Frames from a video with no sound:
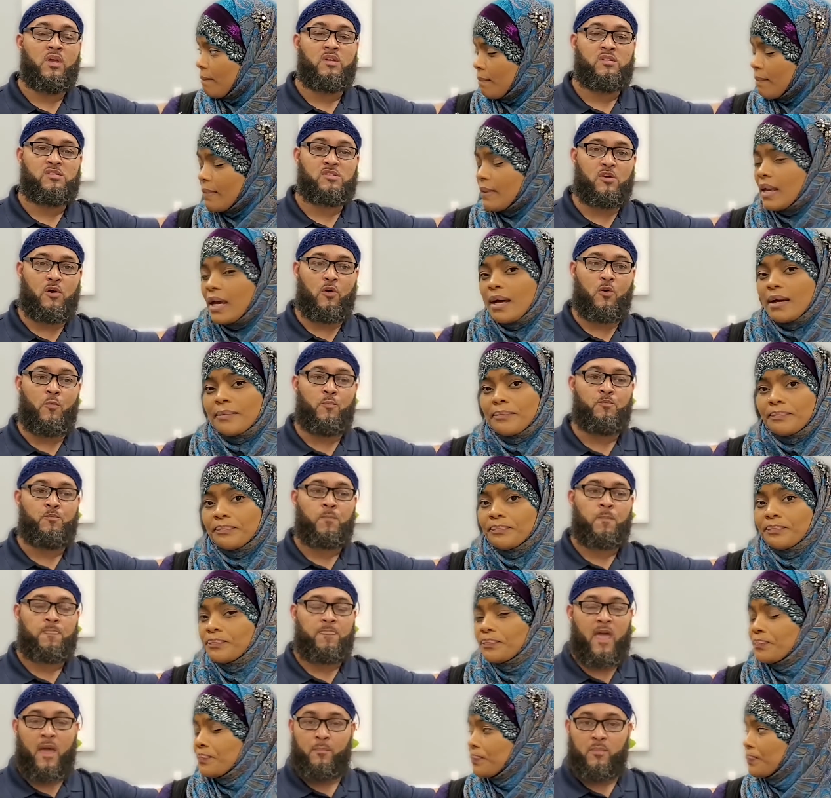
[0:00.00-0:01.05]
Speaker 1: So
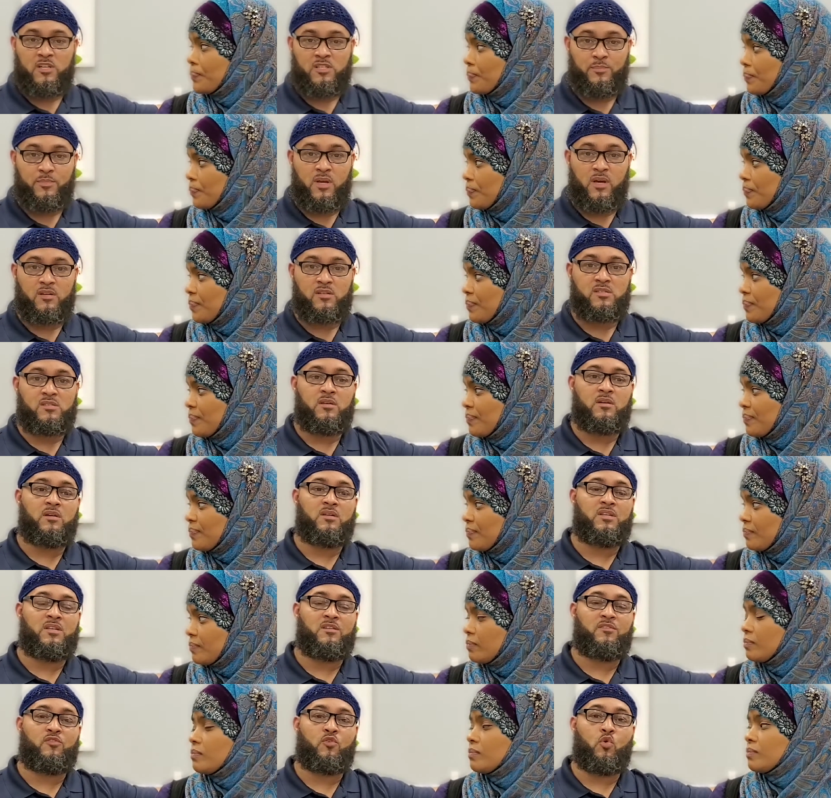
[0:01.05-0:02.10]
yeah. that must be understood.
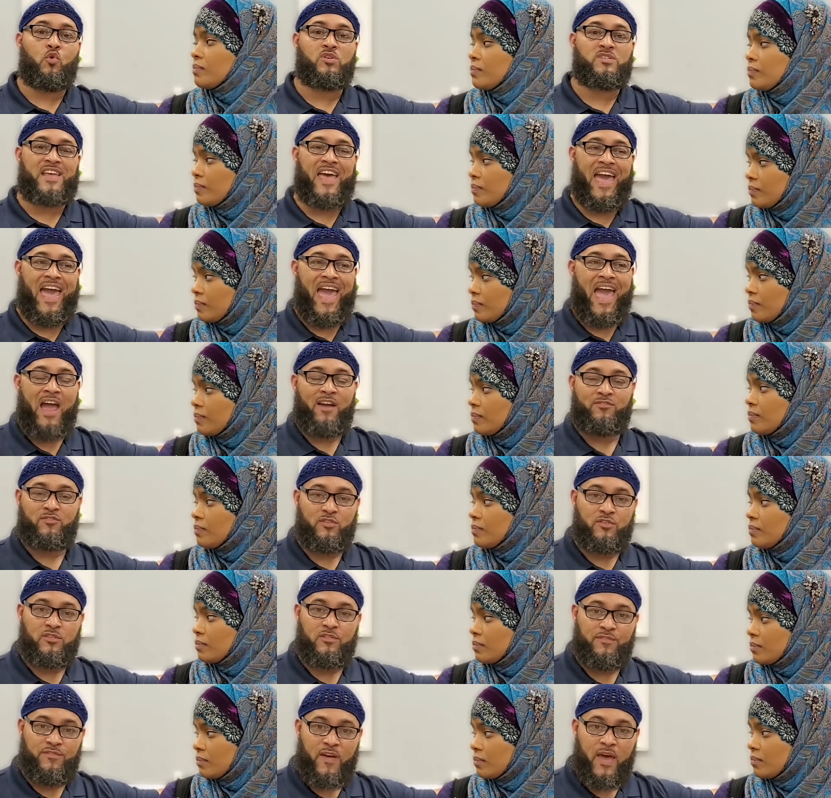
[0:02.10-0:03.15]
Then, of course, after
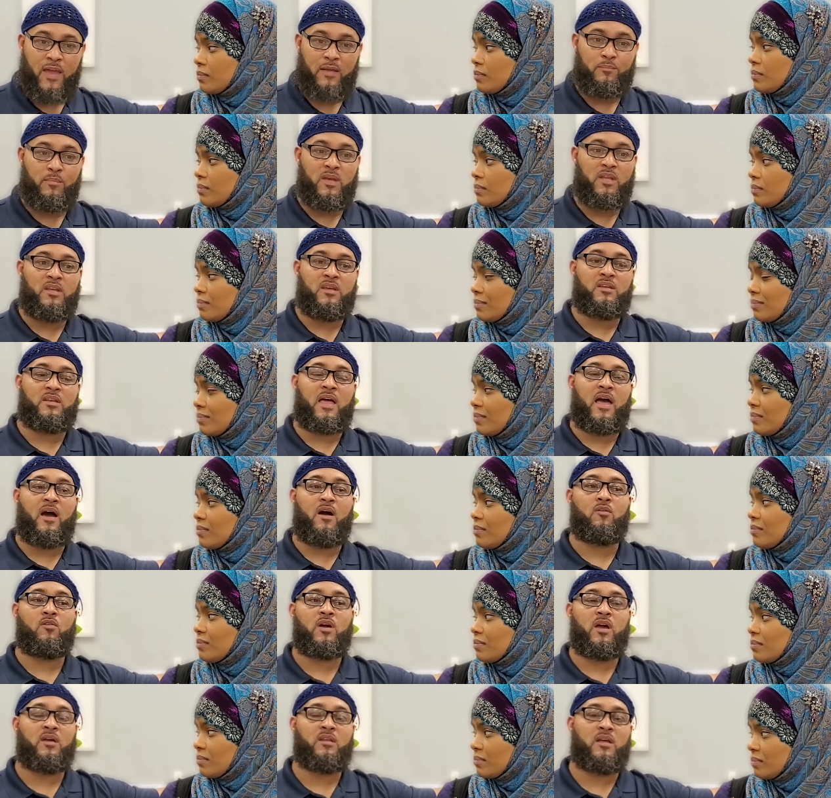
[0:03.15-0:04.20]
the fact, meaning now,
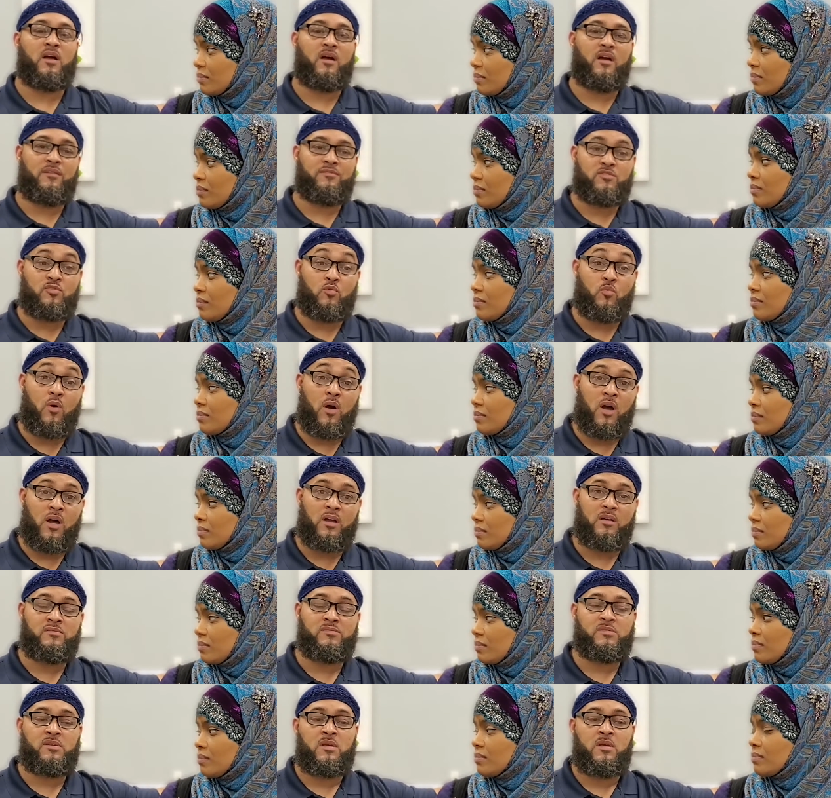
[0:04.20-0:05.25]
okay, now I have two
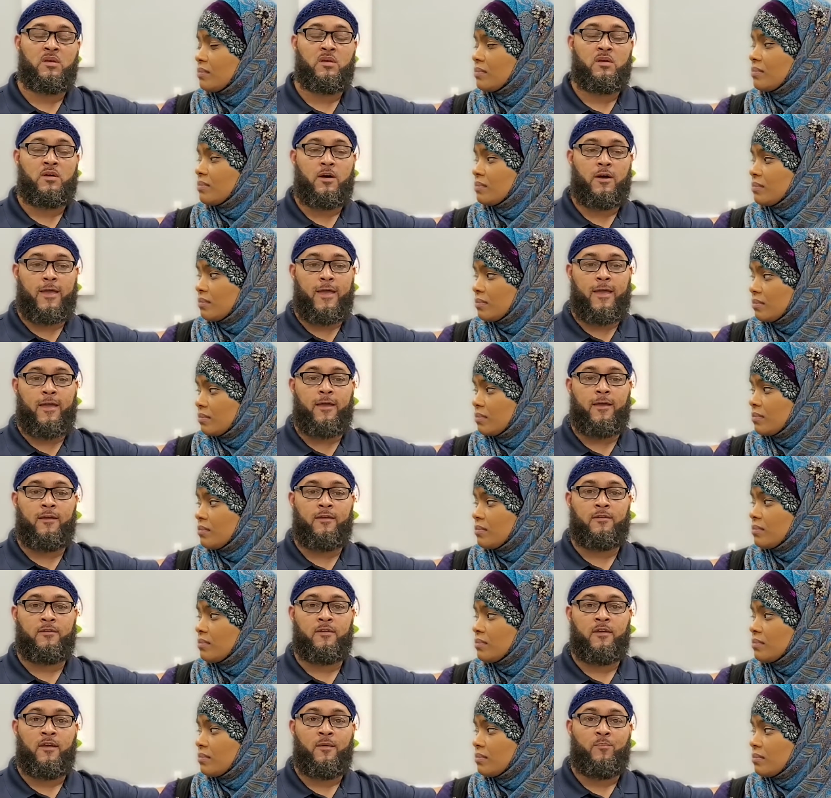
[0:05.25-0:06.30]
wives,
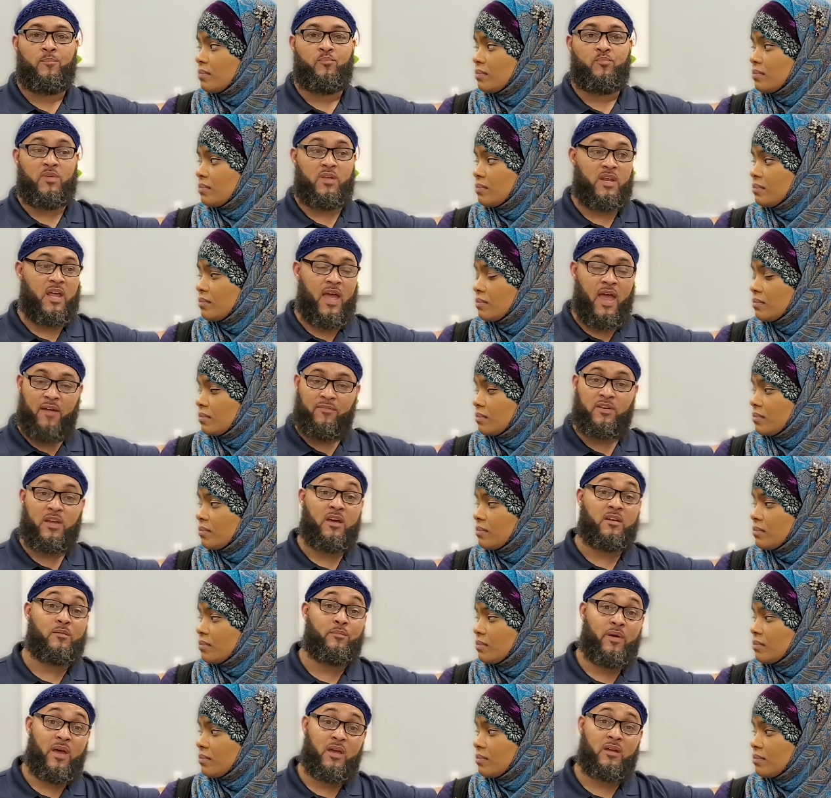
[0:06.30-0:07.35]
and then I have to have
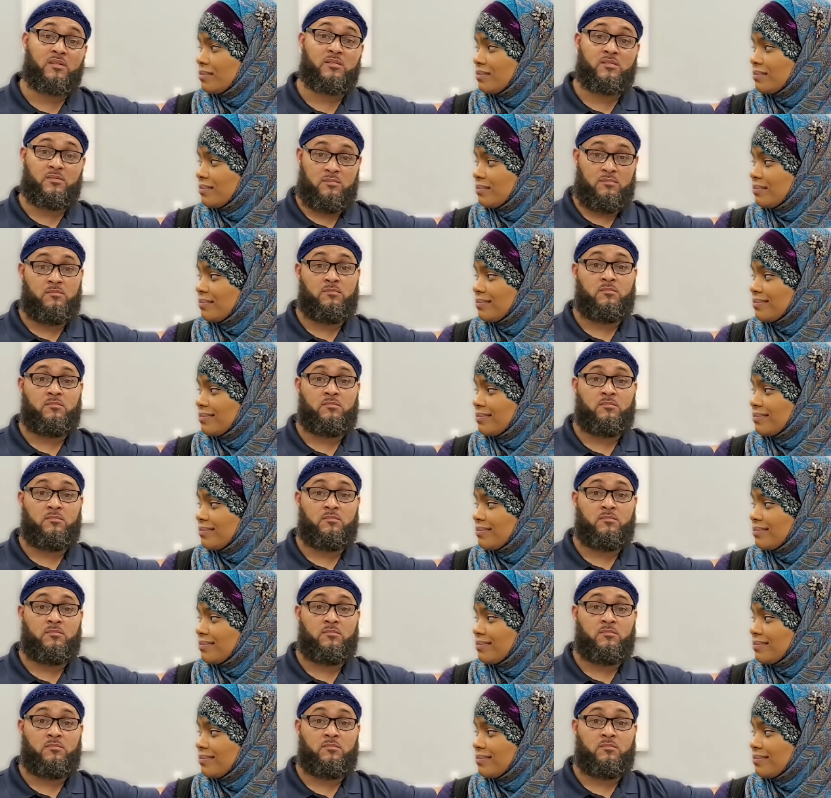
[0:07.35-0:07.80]
the backs.